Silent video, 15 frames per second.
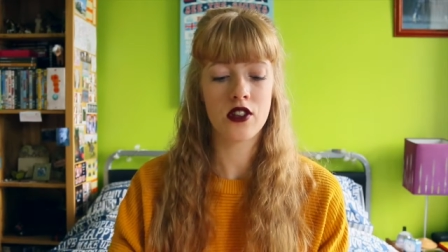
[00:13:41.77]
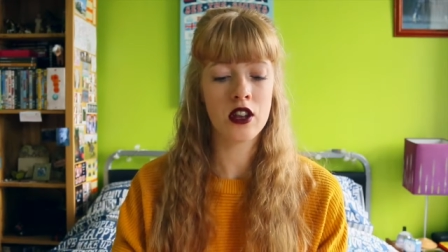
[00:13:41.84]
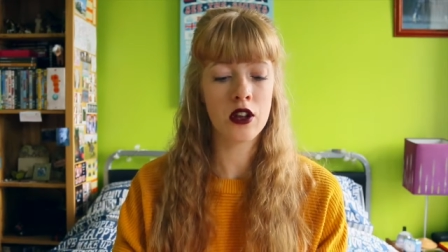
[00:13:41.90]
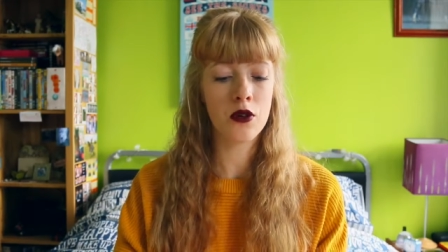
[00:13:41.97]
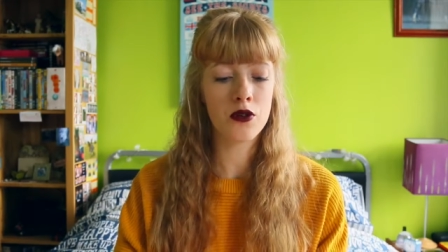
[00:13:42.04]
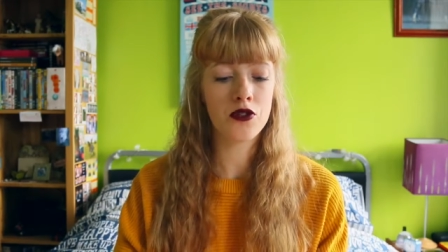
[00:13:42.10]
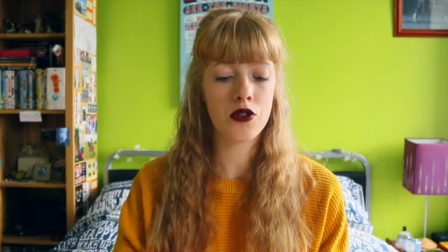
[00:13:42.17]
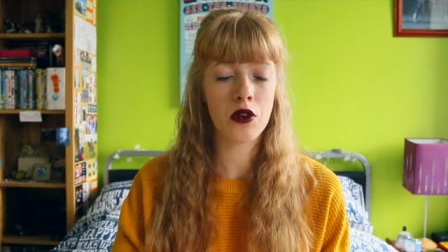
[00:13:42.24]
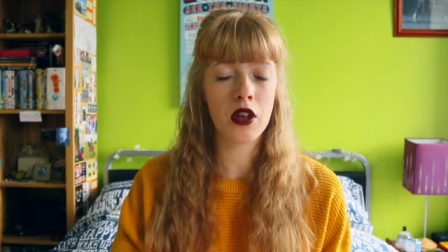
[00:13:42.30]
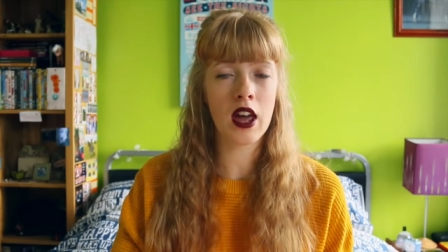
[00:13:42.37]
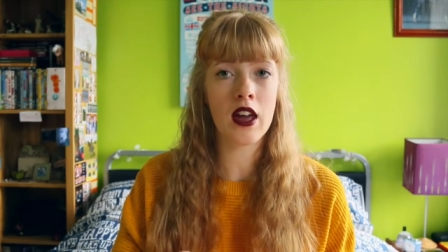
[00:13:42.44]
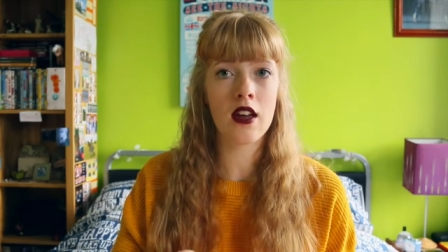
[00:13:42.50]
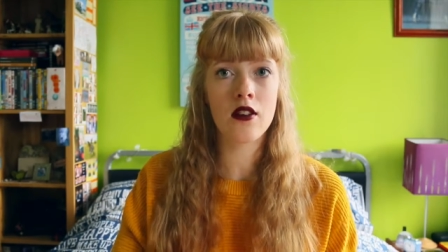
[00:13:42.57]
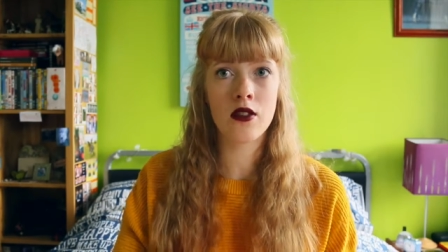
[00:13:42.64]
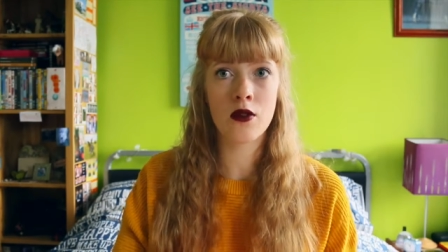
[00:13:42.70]
and it also
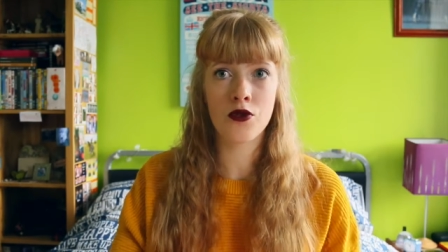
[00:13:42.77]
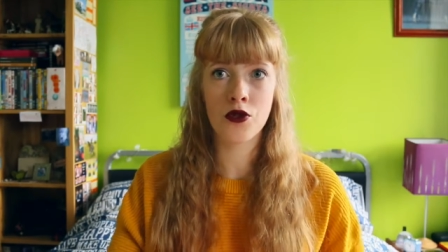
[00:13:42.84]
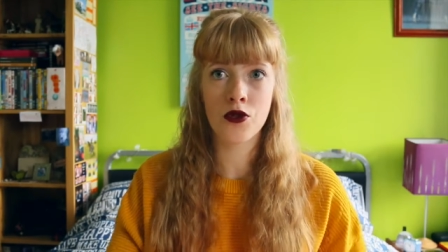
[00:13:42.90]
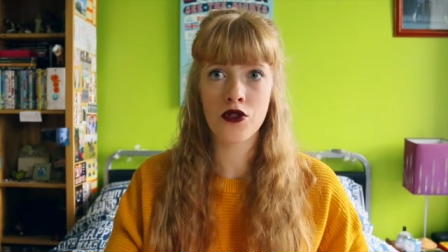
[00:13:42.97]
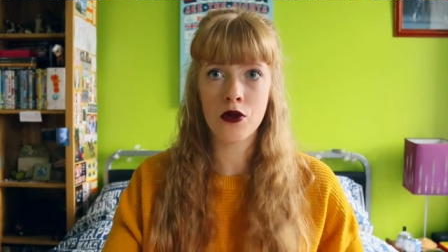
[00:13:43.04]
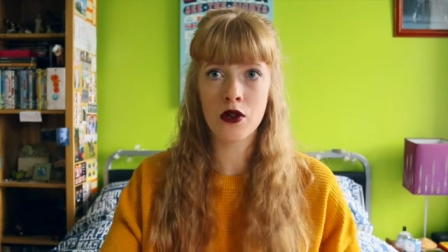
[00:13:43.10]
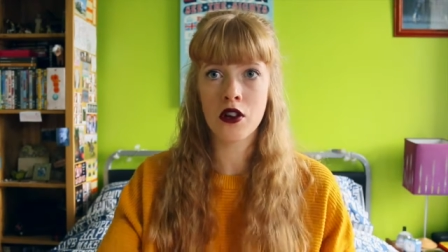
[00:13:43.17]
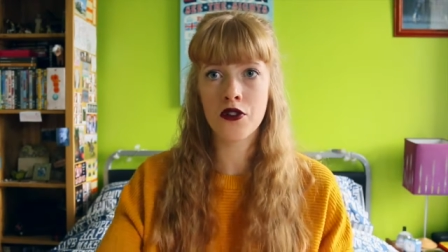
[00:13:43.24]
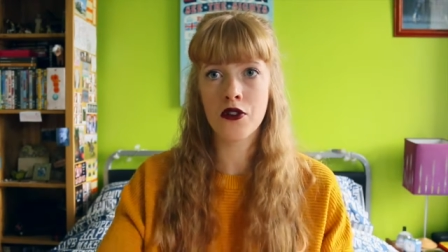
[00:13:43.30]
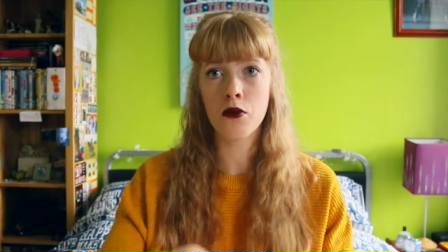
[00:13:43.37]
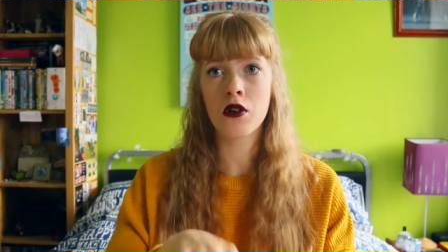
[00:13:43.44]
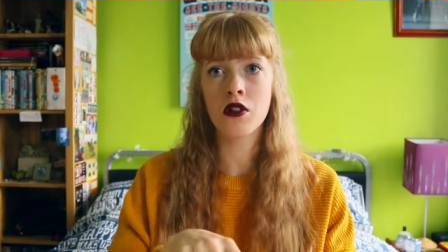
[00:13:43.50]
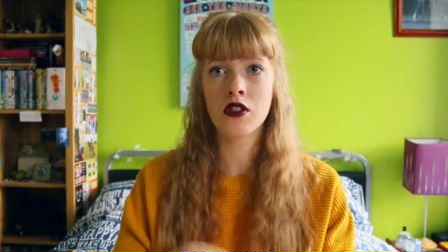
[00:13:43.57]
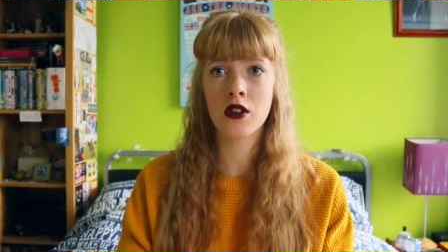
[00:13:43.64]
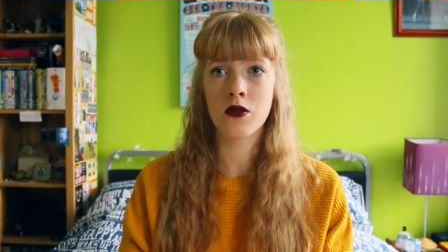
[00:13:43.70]
there was also another
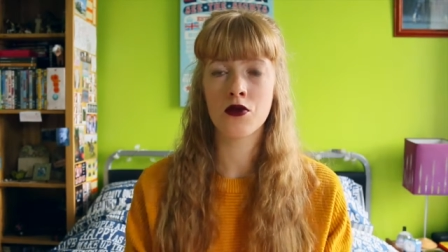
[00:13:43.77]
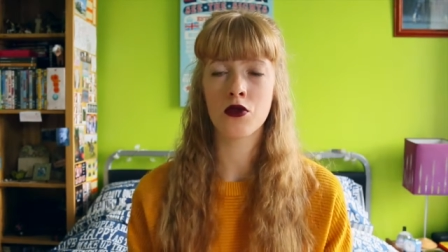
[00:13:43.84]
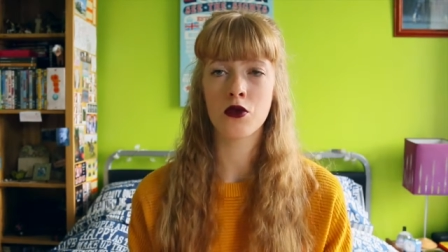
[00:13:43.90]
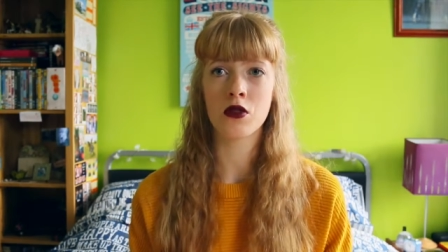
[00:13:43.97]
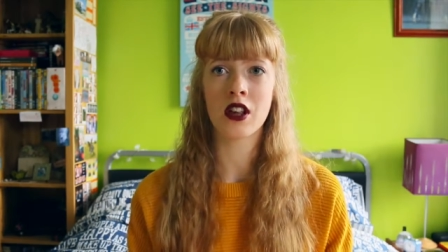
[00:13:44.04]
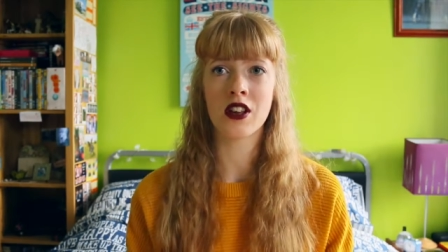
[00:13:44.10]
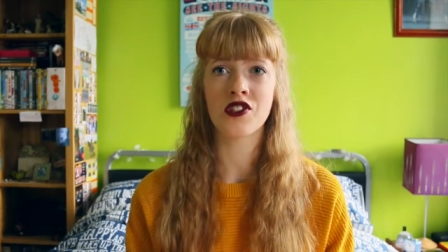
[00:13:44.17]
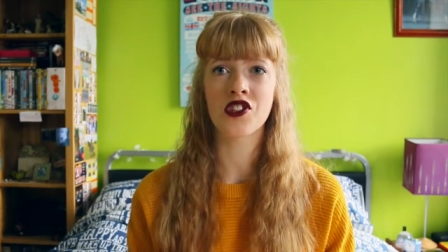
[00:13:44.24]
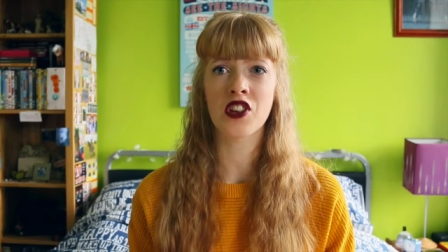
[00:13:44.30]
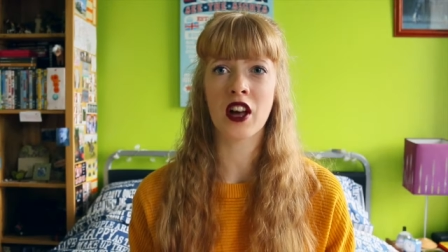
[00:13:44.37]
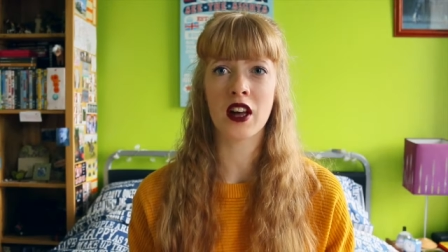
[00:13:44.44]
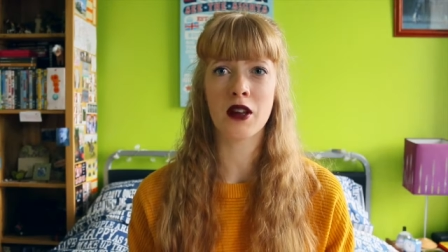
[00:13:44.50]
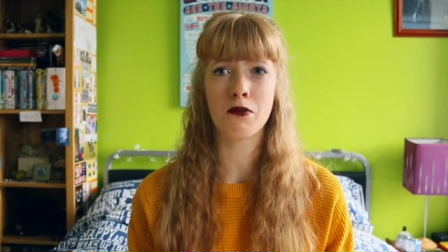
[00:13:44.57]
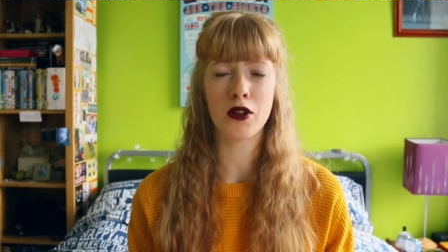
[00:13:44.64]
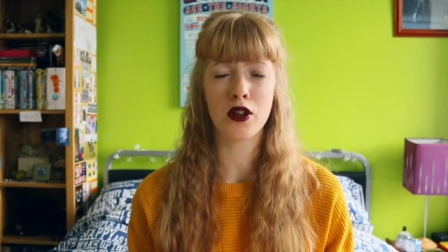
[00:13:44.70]
one that was called like
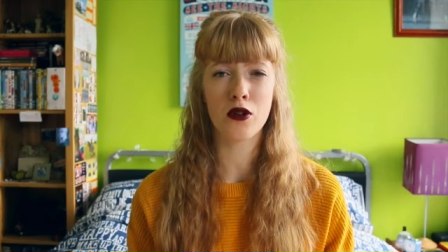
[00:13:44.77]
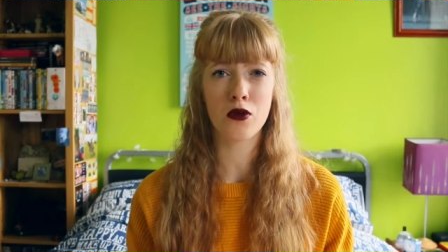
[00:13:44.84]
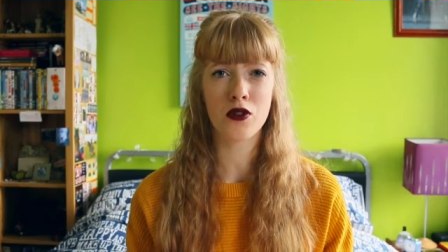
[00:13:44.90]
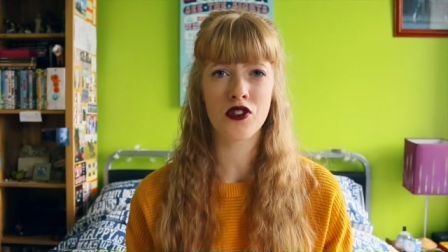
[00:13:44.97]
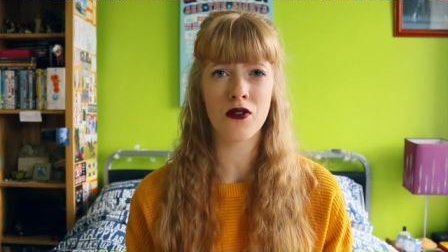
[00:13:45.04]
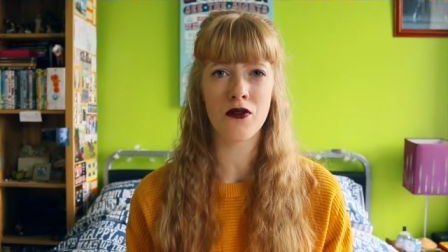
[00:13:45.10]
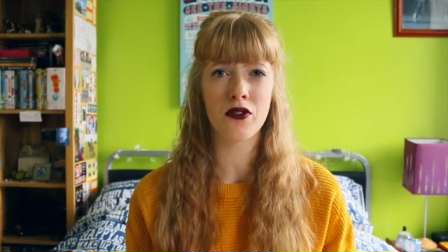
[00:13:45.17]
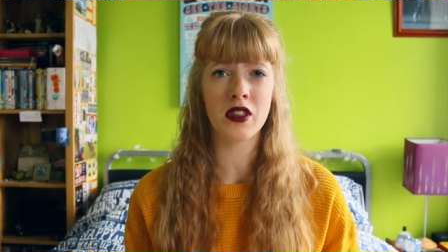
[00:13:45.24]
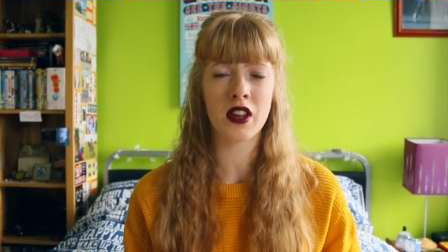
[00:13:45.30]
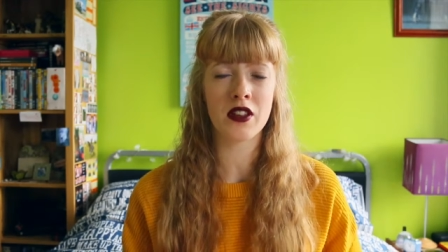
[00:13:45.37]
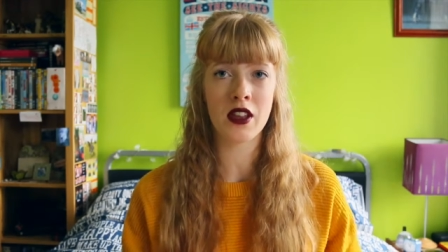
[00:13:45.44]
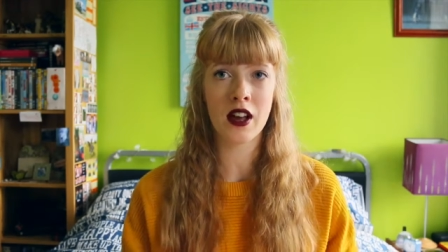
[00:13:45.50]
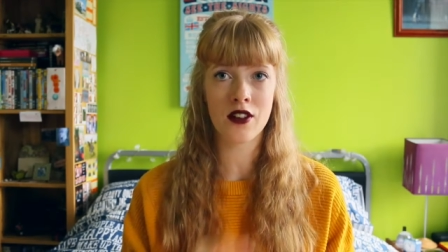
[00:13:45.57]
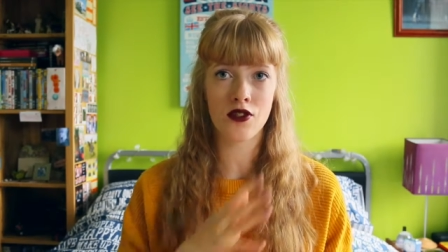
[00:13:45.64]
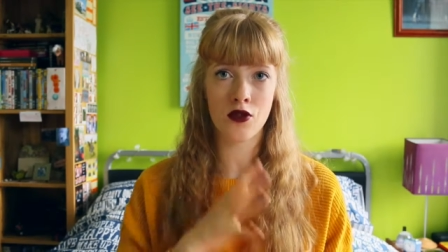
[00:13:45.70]
Sky Blue or something
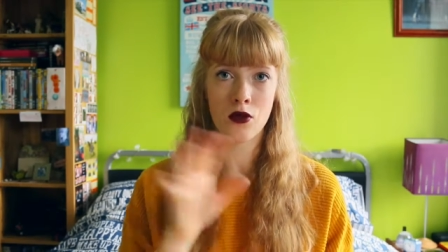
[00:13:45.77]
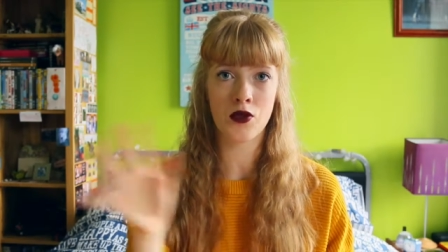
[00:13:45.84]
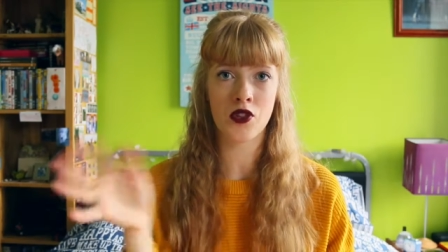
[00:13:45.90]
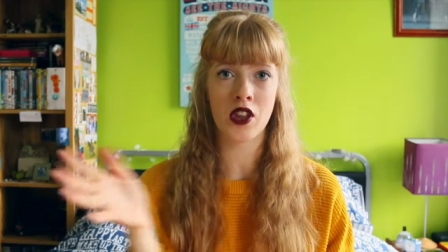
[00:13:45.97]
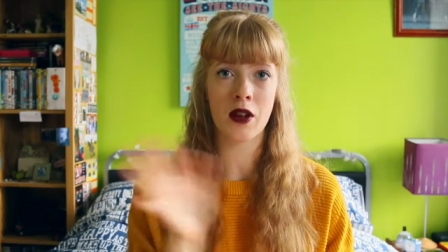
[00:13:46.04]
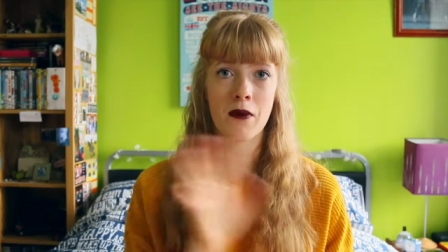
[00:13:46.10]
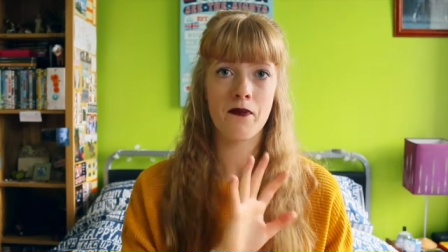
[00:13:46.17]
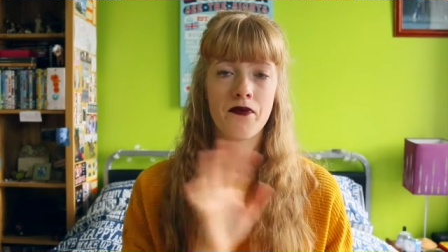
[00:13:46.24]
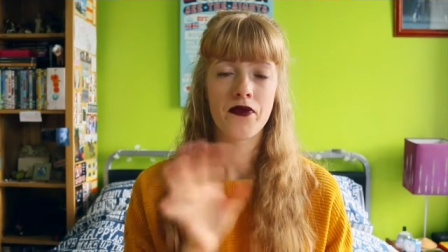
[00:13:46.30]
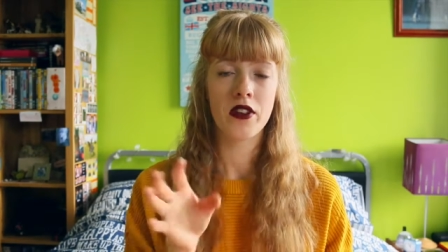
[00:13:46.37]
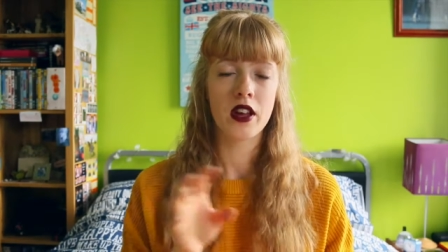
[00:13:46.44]
like that, so it was like